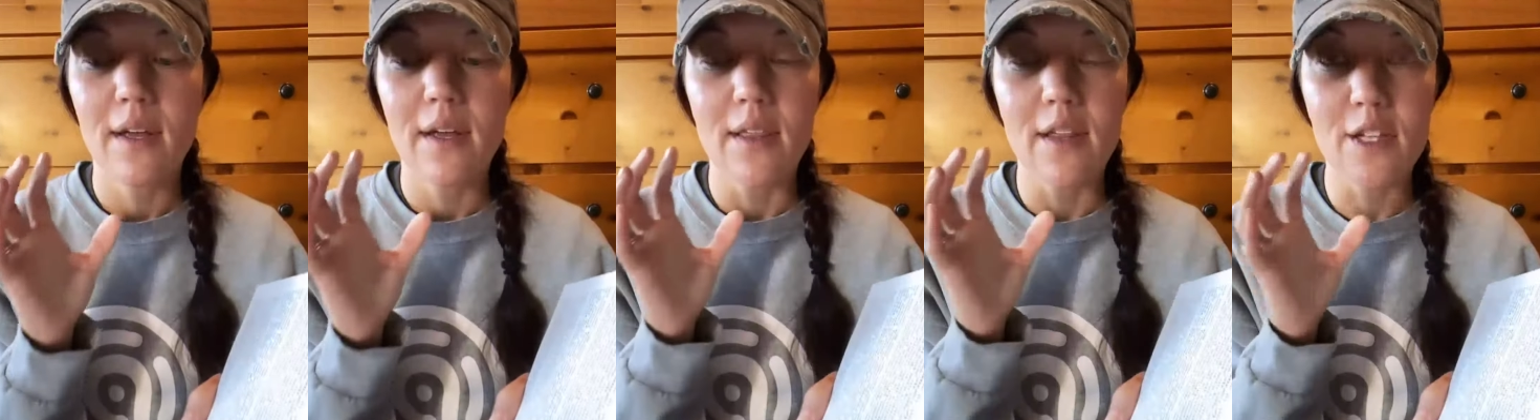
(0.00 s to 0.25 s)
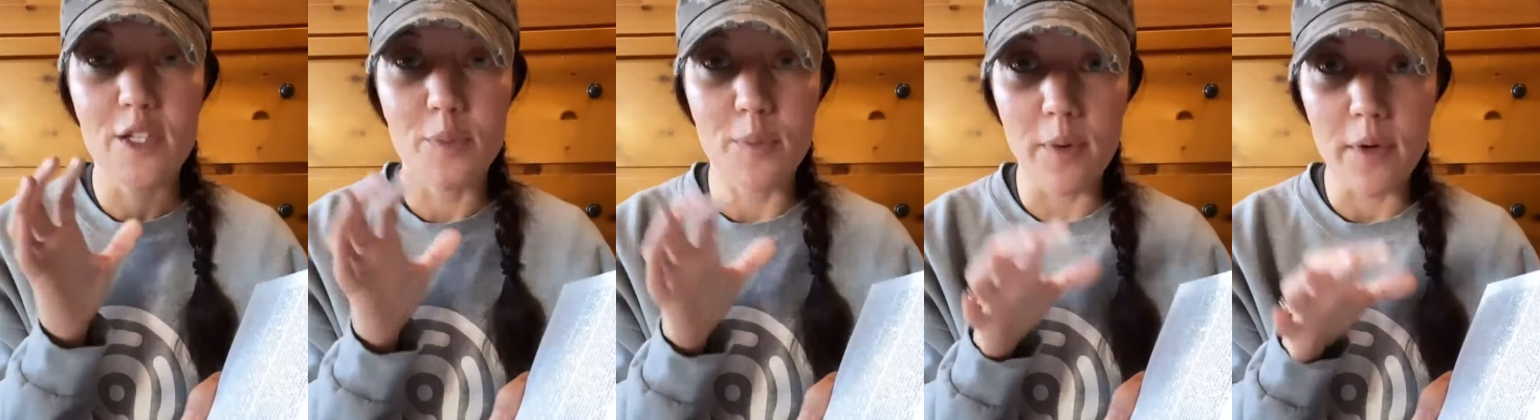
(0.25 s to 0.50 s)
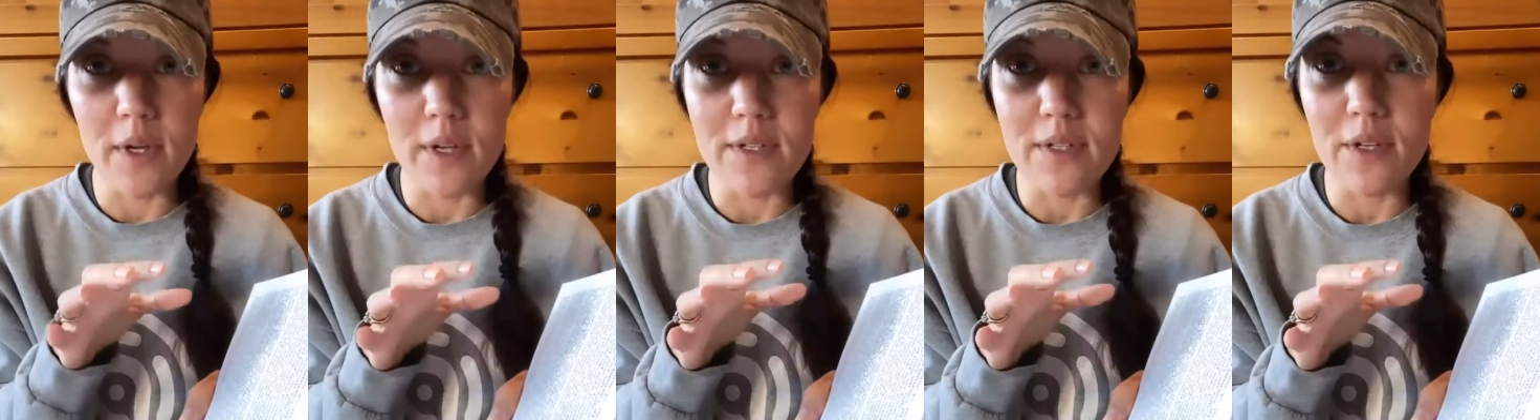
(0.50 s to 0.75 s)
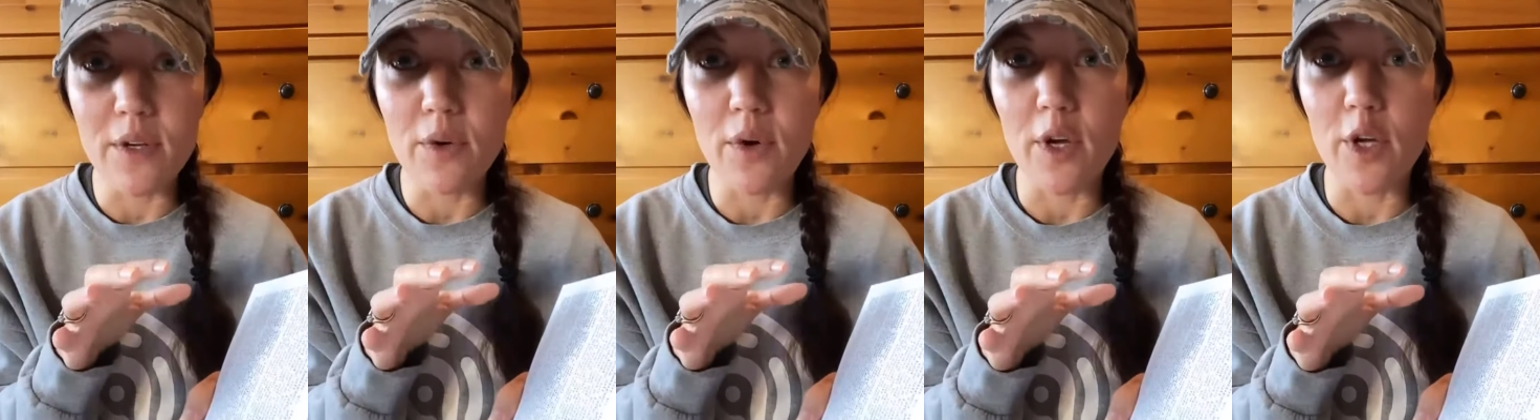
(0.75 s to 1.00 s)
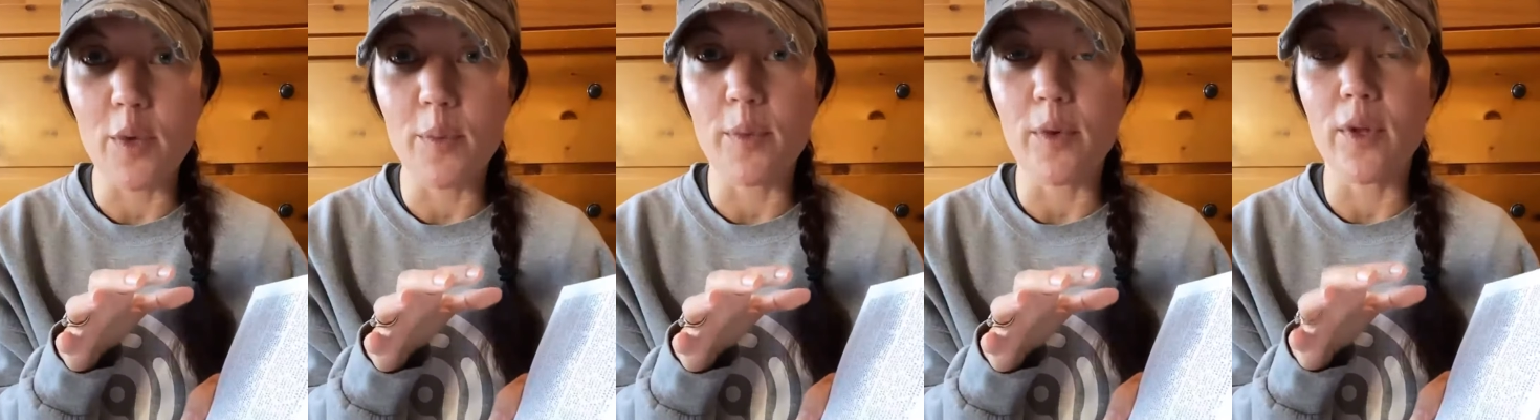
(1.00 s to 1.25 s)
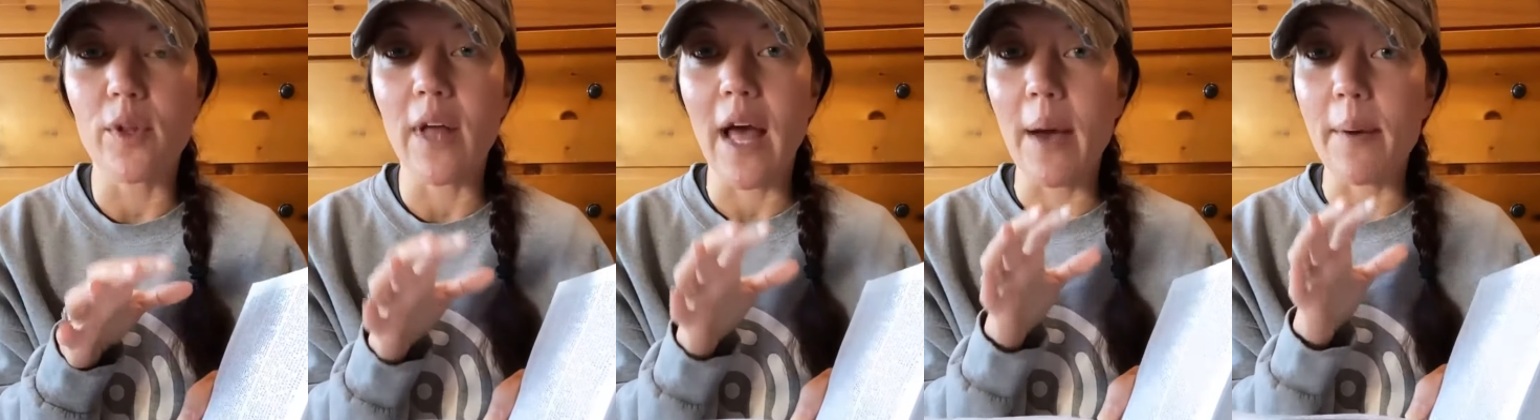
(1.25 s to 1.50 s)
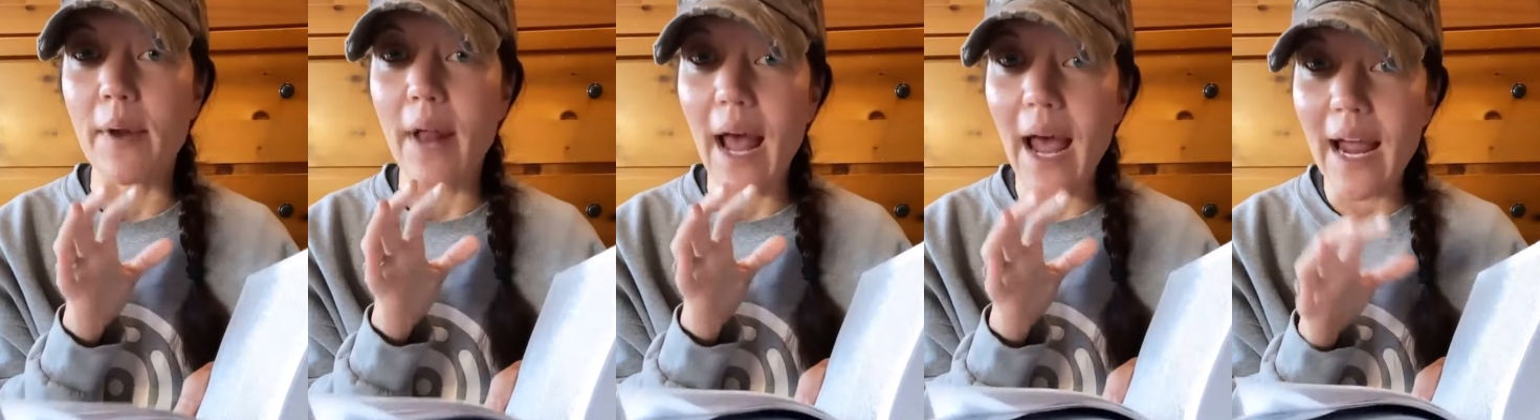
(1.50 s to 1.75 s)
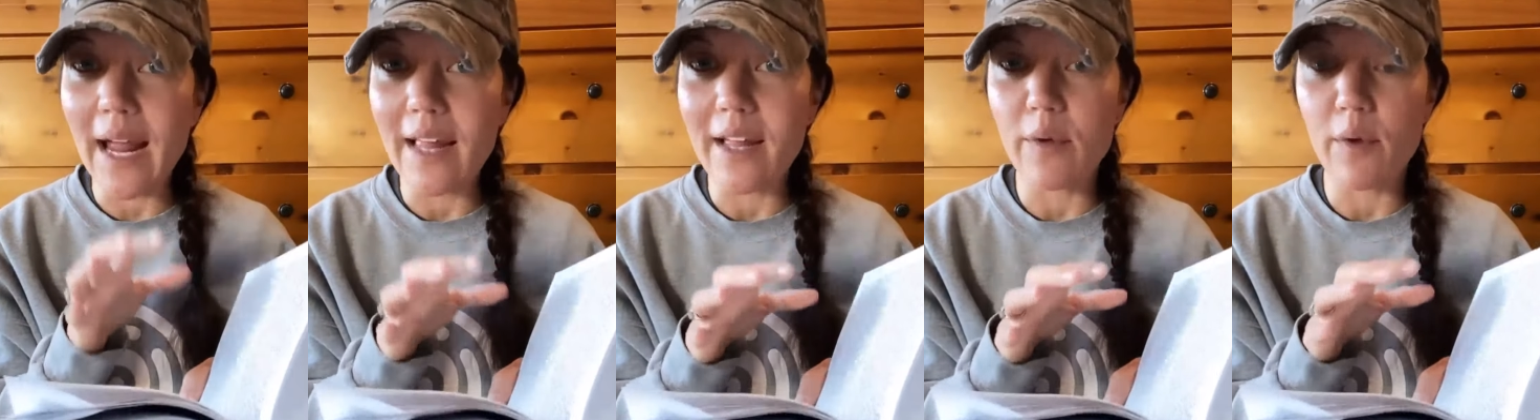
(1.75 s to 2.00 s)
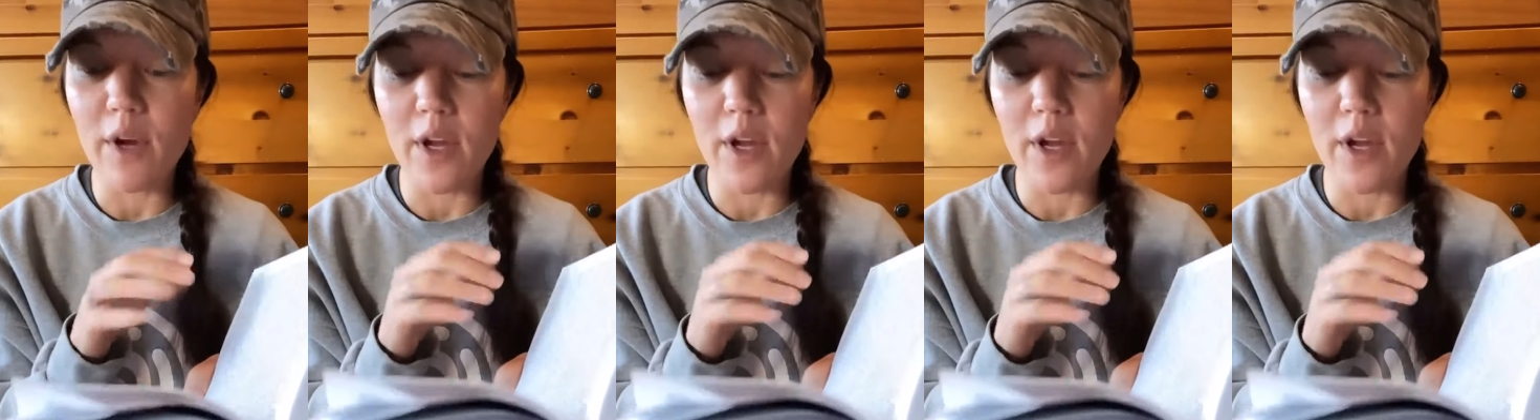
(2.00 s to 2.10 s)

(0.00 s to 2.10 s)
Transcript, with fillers: This book is incredible. I would highly